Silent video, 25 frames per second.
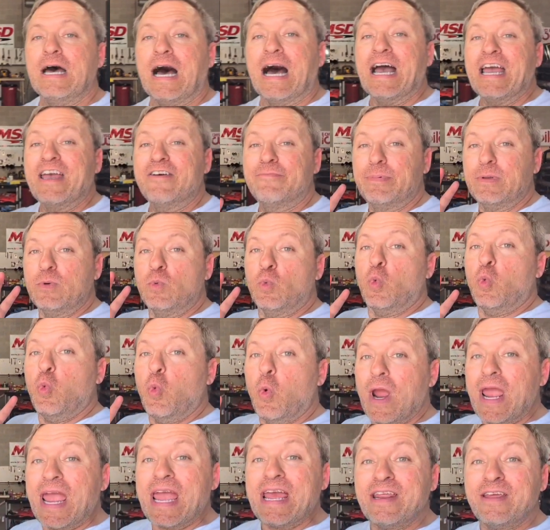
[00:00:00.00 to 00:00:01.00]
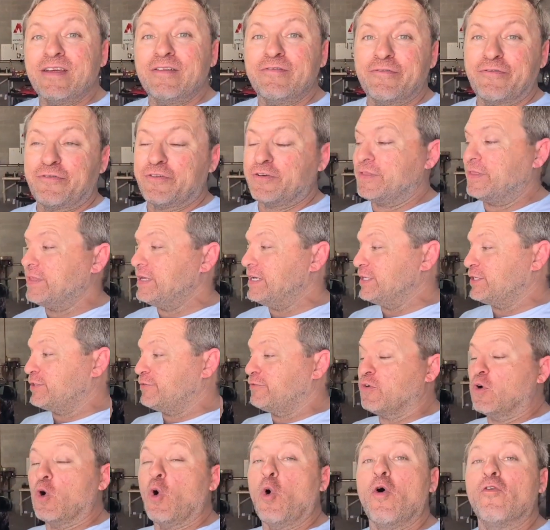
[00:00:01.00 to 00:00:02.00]
I have been waiting for this
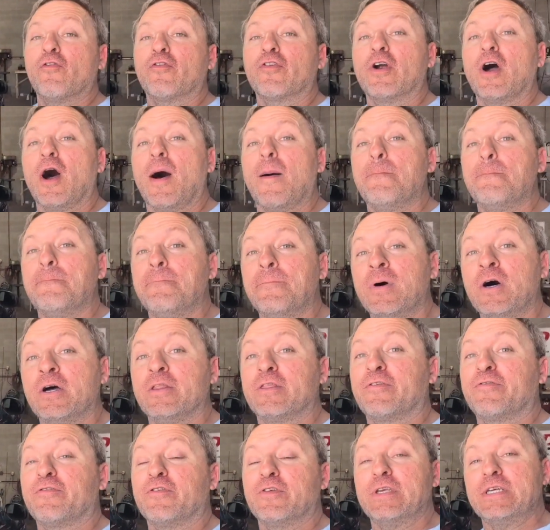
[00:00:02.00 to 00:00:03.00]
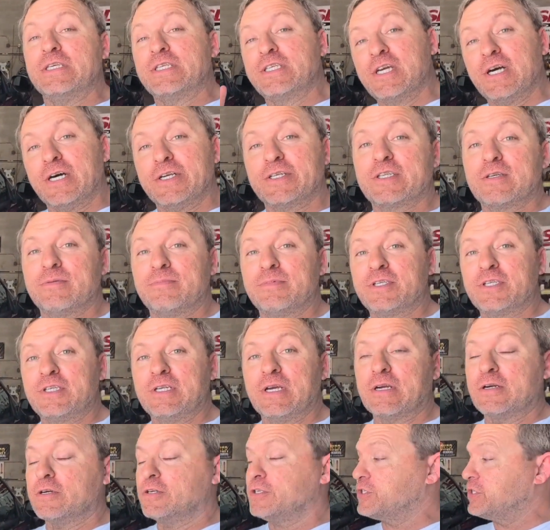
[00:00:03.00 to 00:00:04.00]
for over a month for these custom
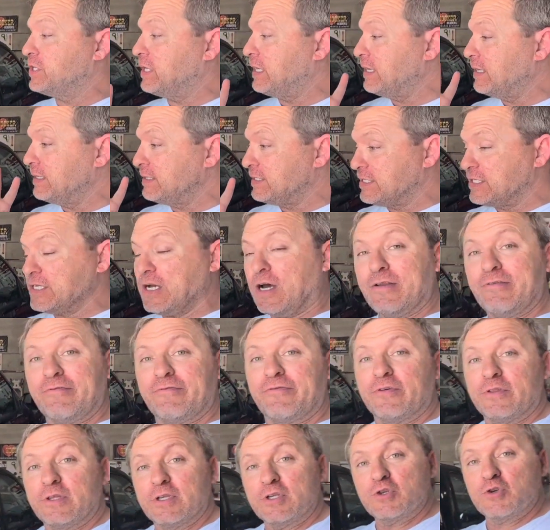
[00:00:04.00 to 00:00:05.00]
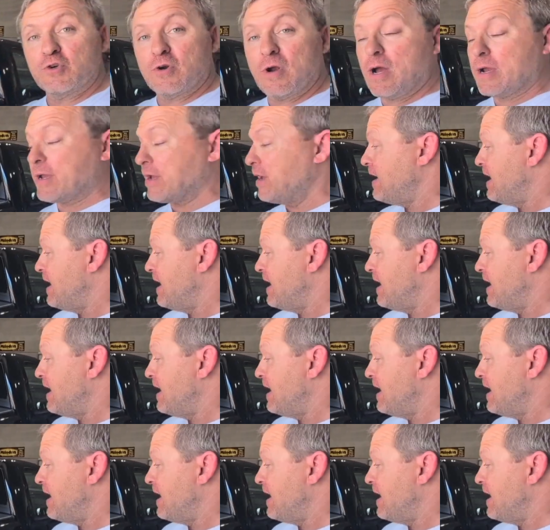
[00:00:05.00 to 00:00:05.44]
stickers to get done for the truck.